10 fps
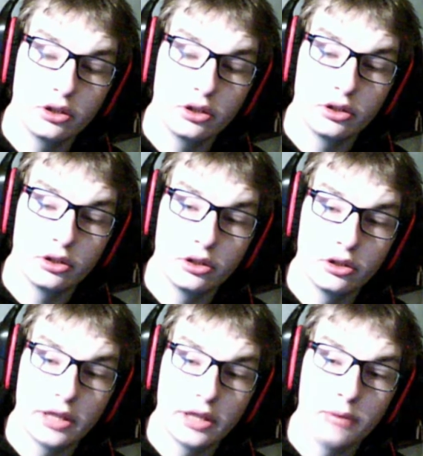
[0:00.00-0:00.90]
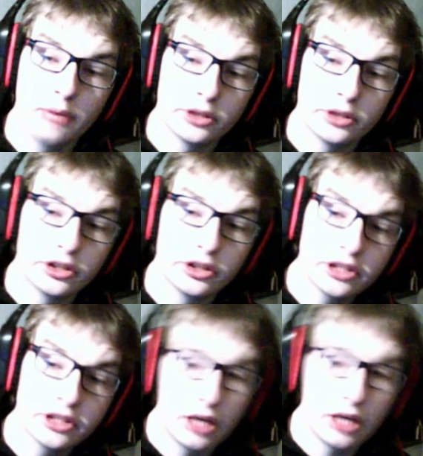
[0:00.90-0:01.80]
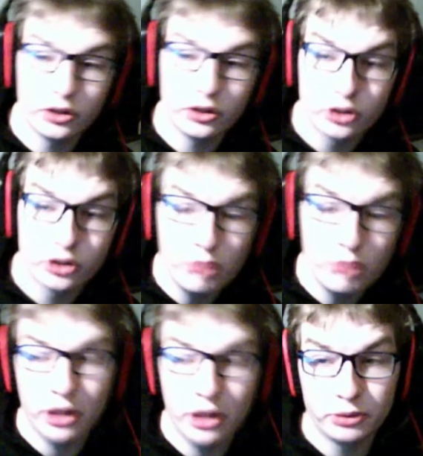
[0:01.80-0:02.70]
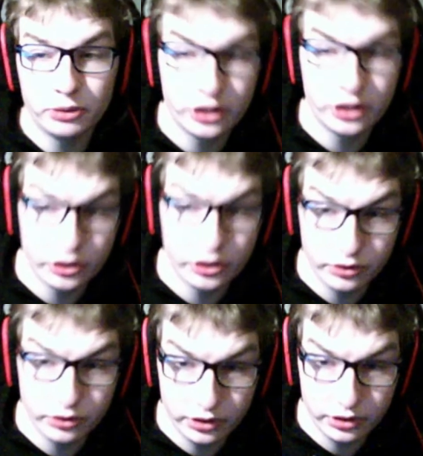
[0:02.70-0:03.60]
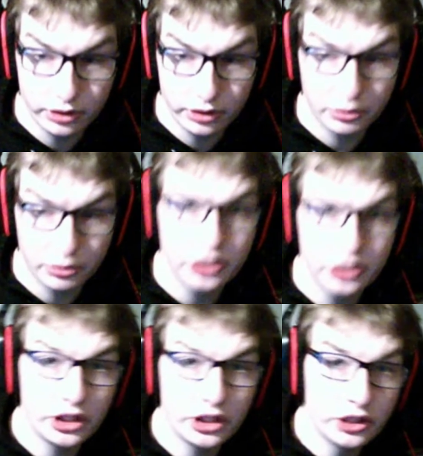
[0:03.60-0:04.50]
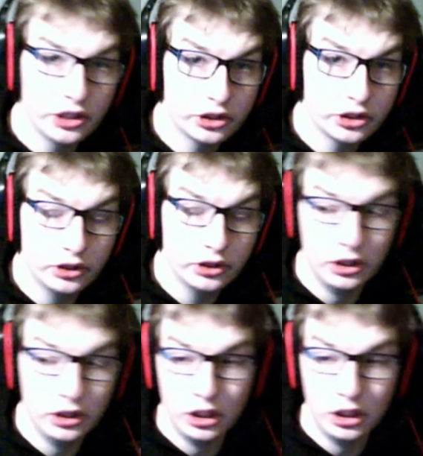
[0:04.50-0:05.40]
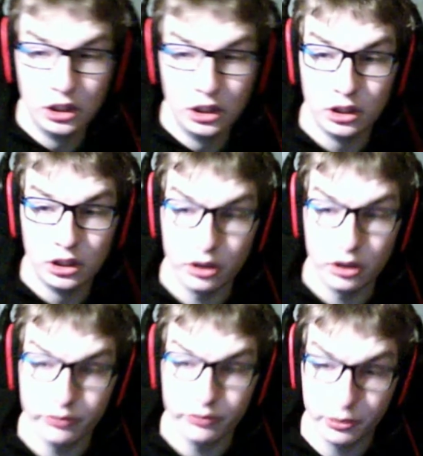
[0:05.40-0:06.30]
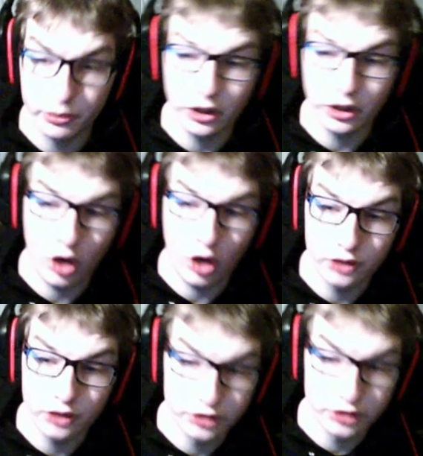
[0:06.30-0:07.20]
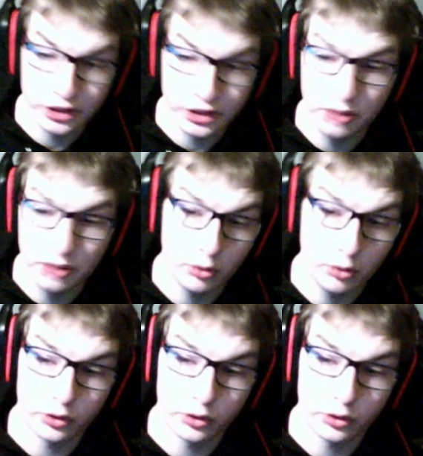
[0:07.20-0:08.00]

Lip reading: the games that are discounted so much because their depreciation for being on Steam or